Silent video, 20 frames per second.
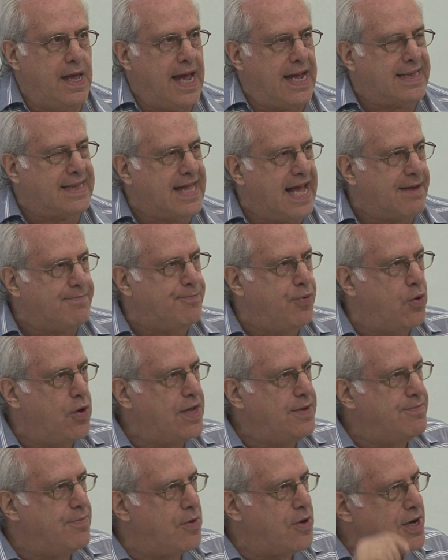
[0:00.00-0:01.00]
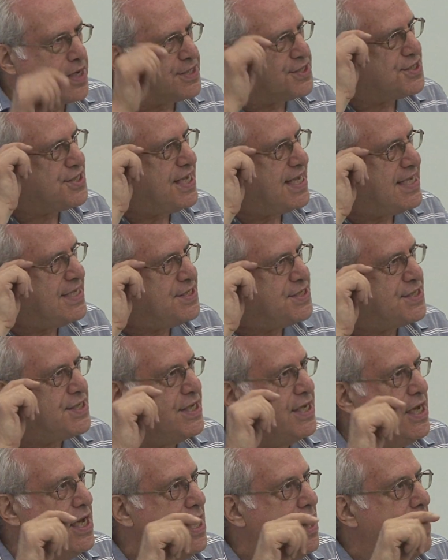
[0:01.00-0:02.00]
At that point, Marx says,
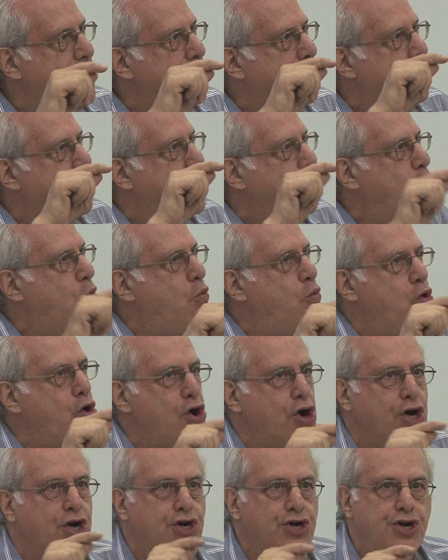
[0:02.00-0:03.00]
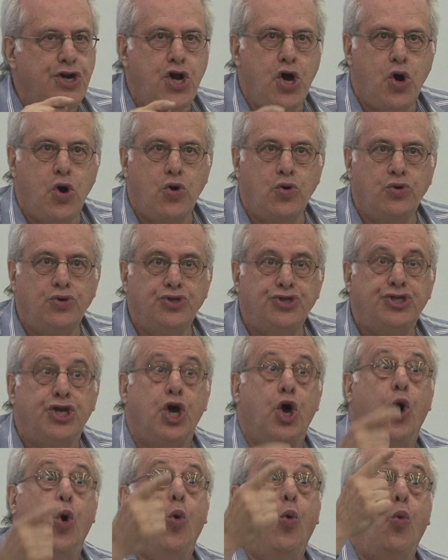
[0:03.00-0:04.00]
the worker knows
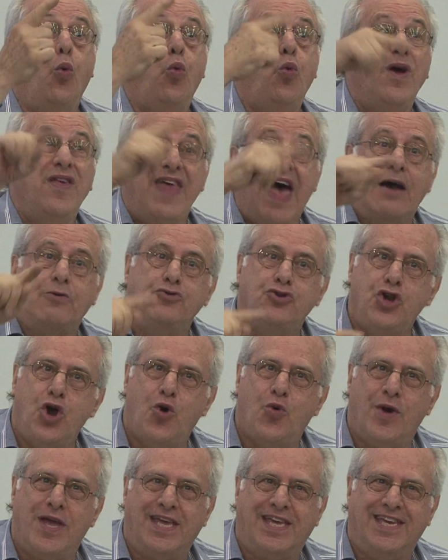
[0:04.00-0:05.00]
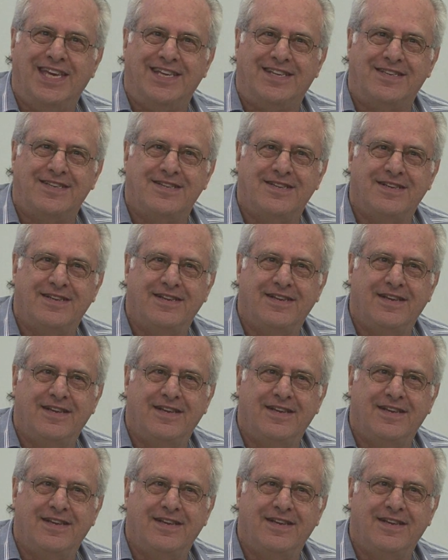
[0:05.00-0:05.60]
without knowing it